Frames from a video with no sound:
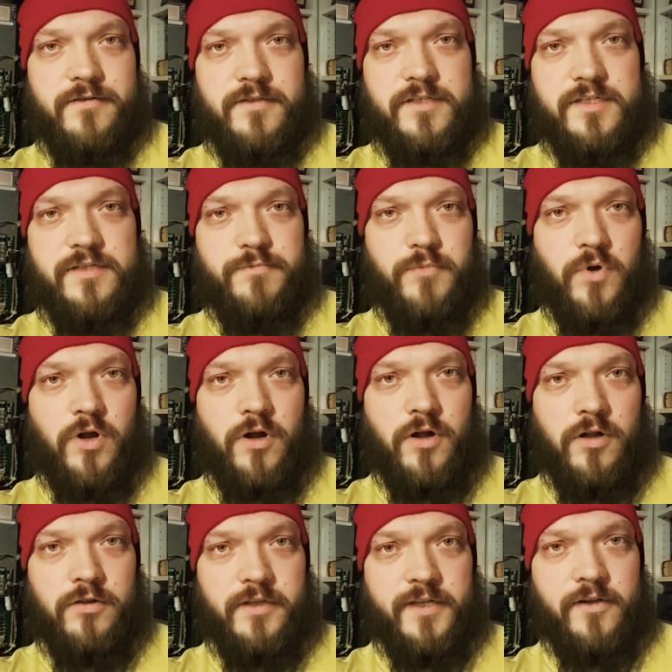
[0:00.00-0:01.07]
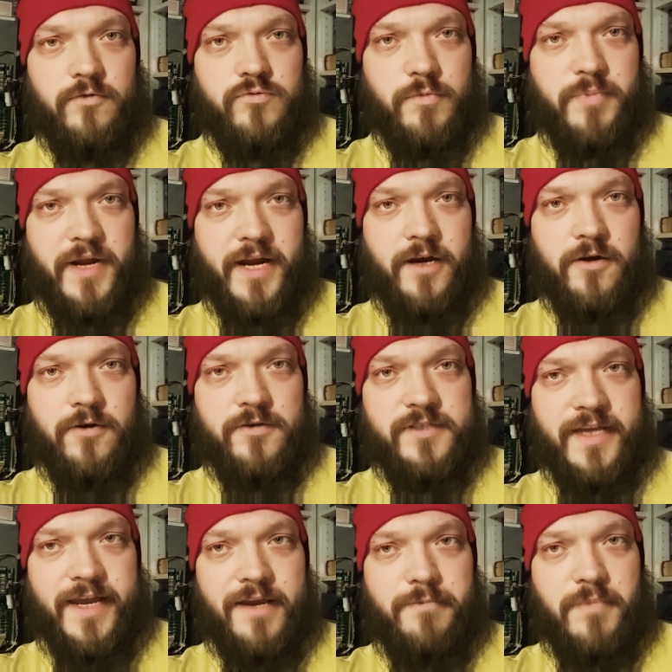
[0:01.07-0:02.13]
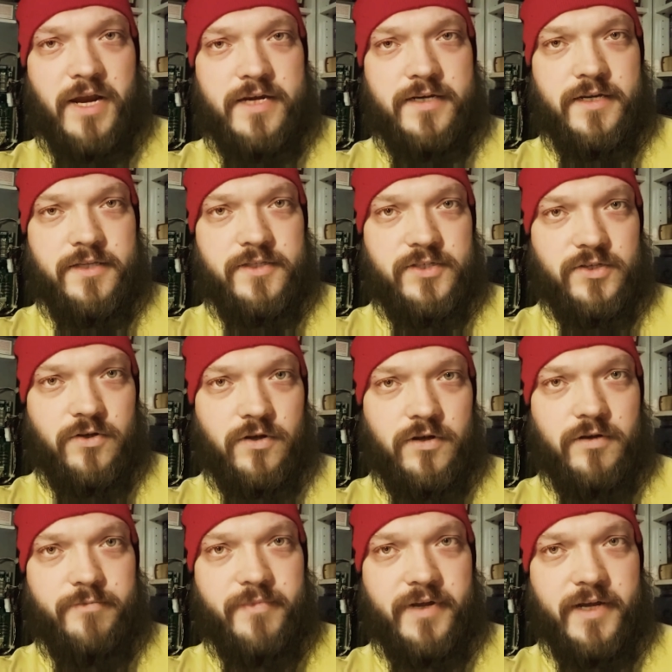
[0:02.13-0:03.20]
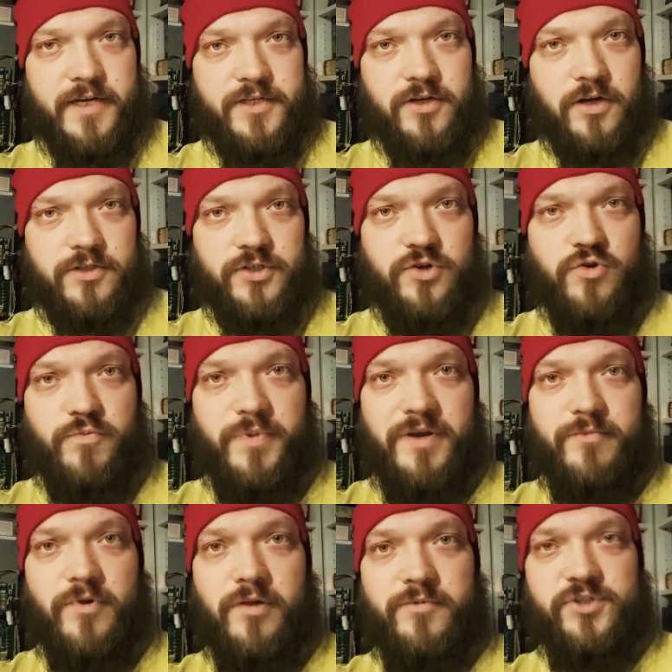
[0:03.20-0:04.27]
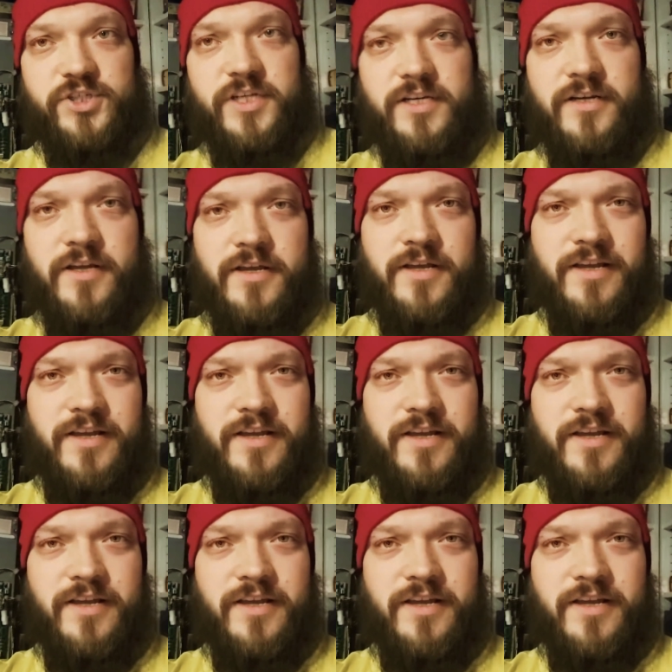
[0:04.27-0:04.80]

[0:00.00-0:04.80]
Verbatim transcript: small little repairs and maintenance on my Doctor Who pinball machine.